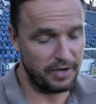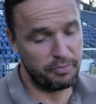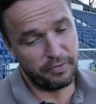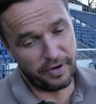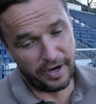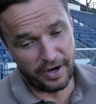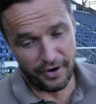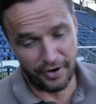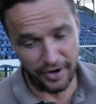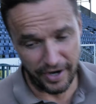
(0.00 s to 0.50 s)

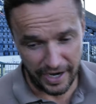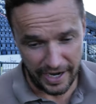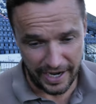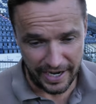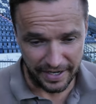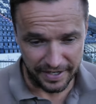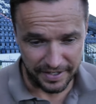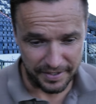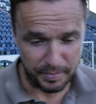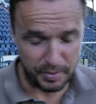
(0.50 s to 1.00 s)

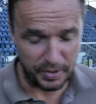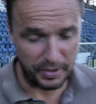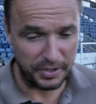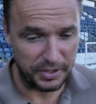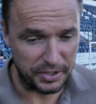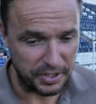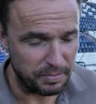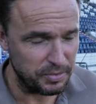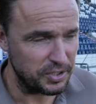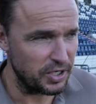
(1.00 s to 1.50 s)
Well, probably
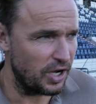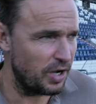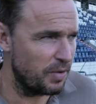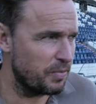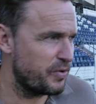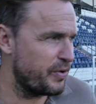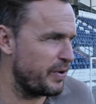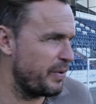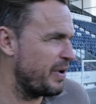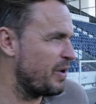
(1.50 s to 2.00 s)
sums it up
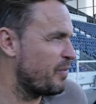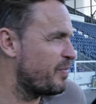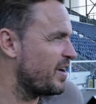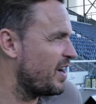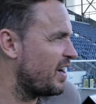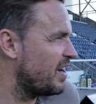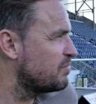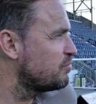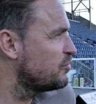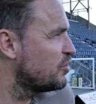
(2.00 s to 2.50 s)
quite well,
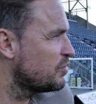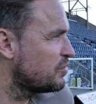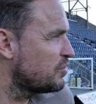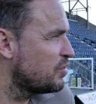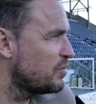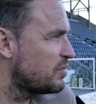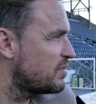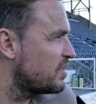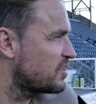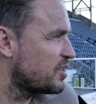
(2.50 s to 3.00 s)
but I'm not
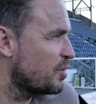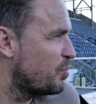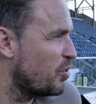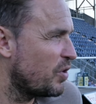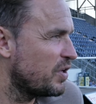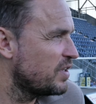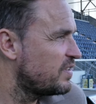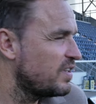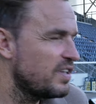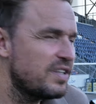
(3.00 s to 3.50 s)
too
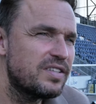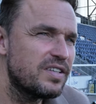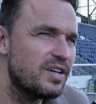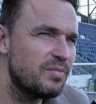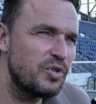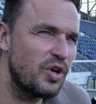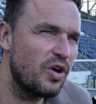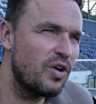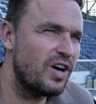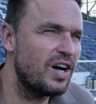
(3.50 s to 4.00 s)
disappointed.
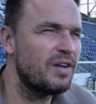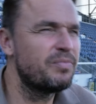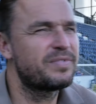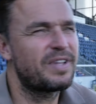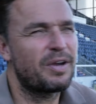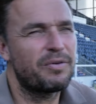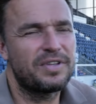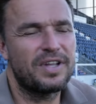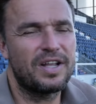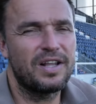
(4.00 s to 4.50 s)

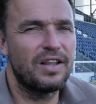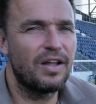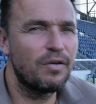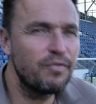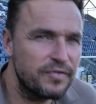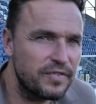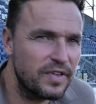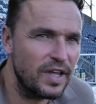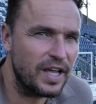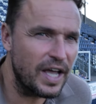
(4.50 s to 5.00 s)
I've
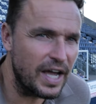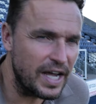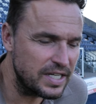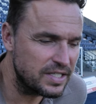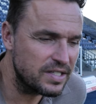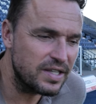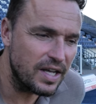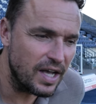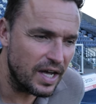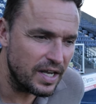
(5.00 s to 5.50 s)
loved the
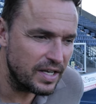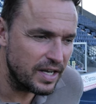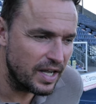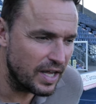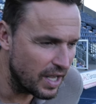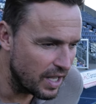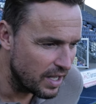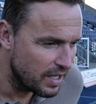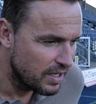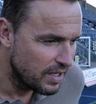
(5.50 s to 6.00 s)
guys to get in
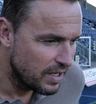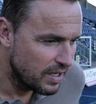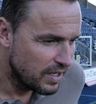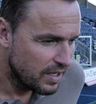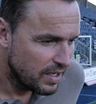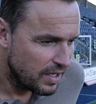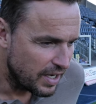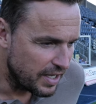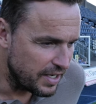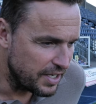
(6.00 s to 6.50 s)
there
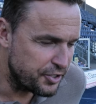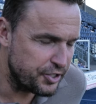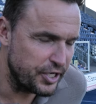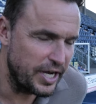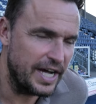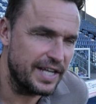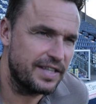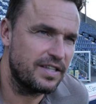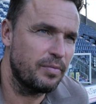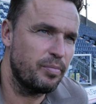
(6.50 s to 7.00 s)
in the
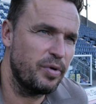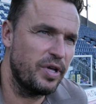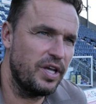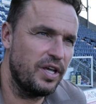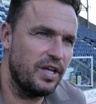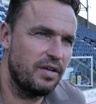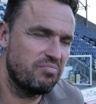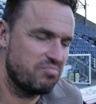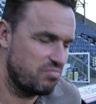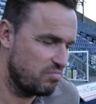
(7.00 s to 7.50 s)
chat to
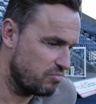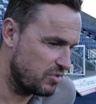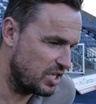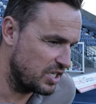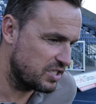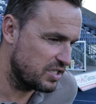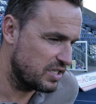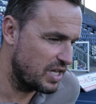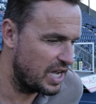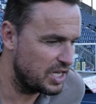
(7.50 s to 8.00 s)
be,
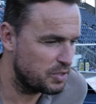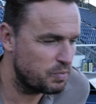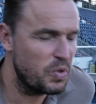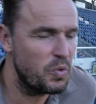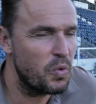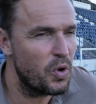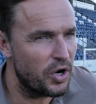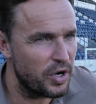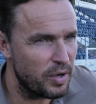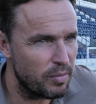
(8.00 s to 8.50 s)
listen lads, we
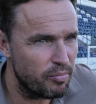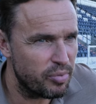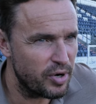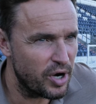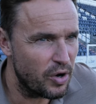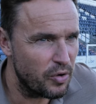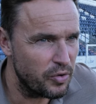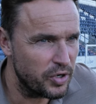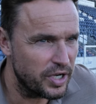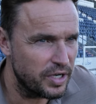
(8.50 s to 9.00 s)
weren't
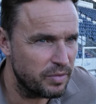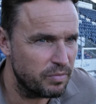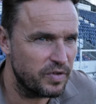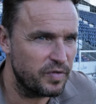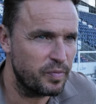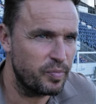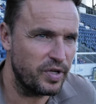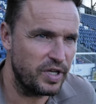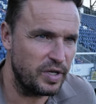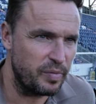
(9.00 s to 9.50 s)
brilliant,
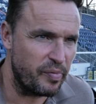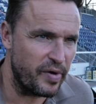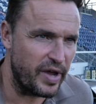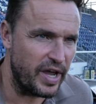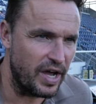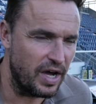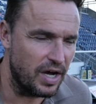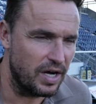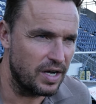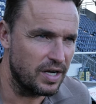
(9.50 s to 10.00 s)
we've played
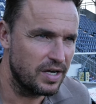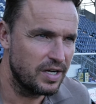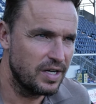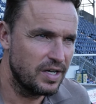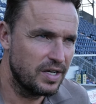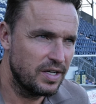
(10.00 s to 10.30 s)
better,